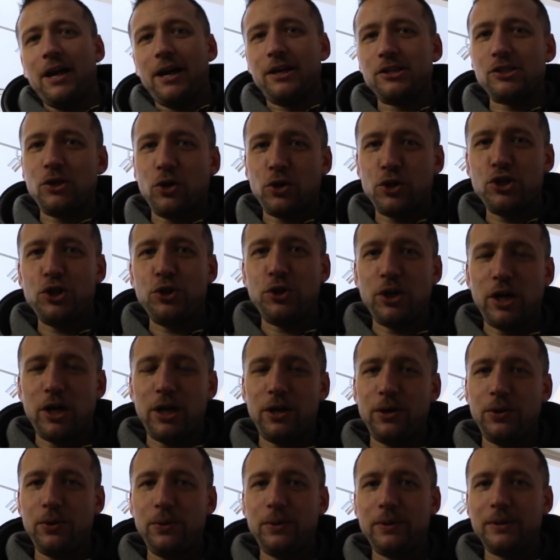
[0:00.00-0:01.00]
as long as
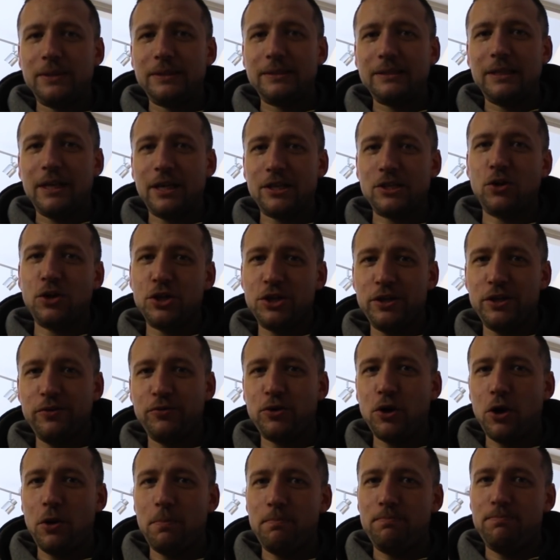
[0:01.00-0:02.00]

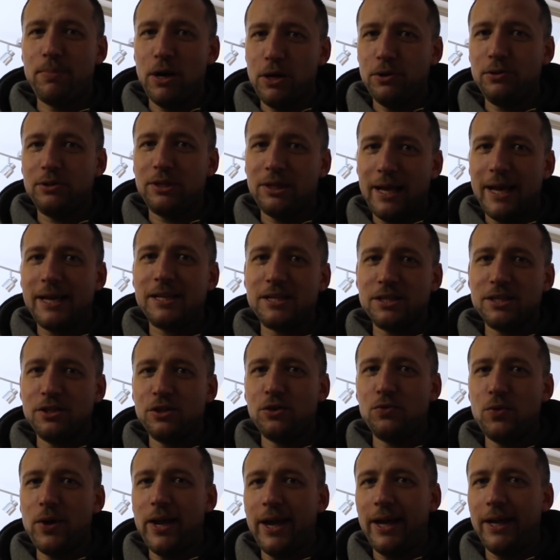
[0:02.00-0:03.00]
you've got both legs
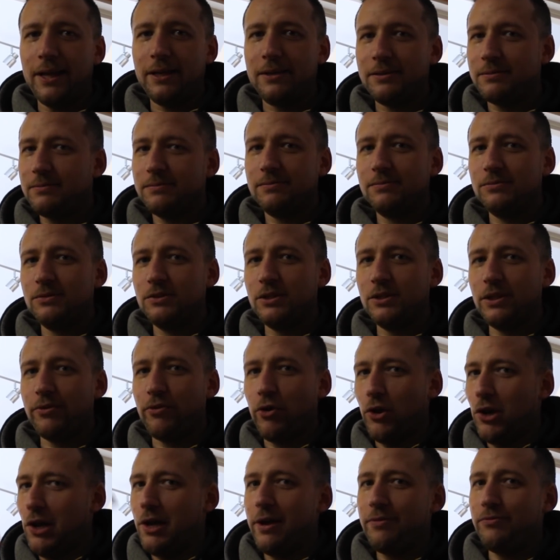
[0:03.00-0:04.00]
of the ring,
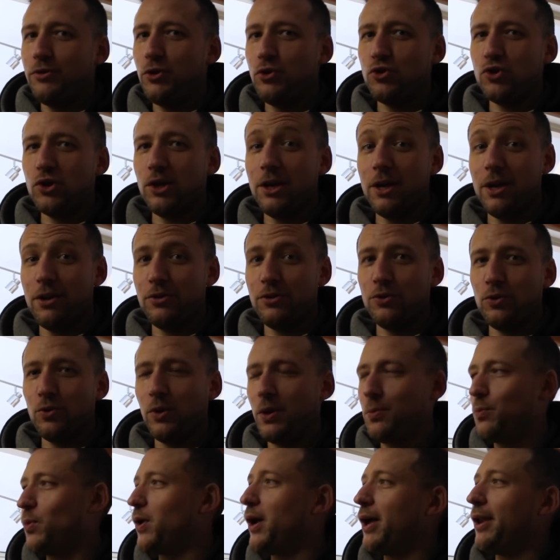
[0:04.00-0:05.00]
you've got live, neutral and earth
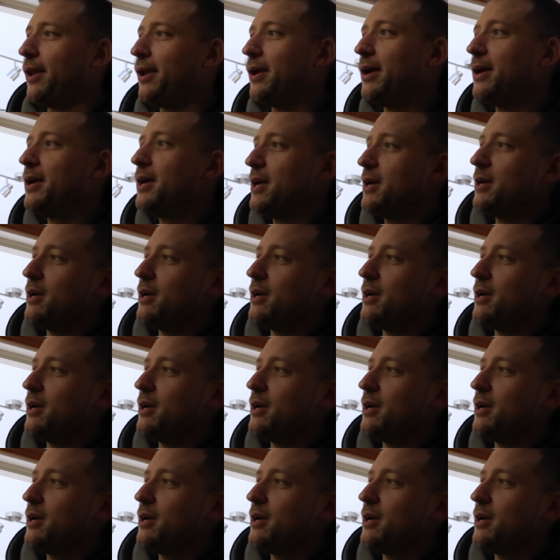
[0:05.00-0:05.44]
all in one.